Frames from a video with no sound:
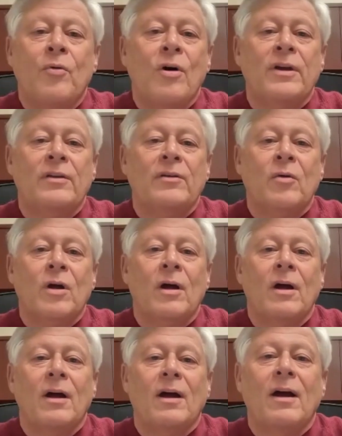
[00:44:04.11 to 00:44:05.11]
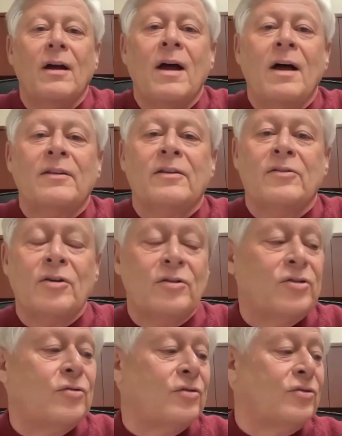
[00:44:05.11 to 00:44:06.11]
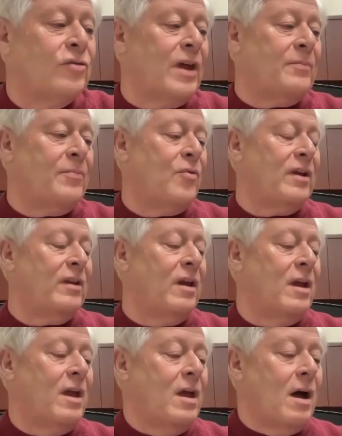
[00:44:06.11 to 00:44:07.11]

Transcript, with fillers: Point, that. Go ahead, Howard. Uh, to, to, to that point, yeah.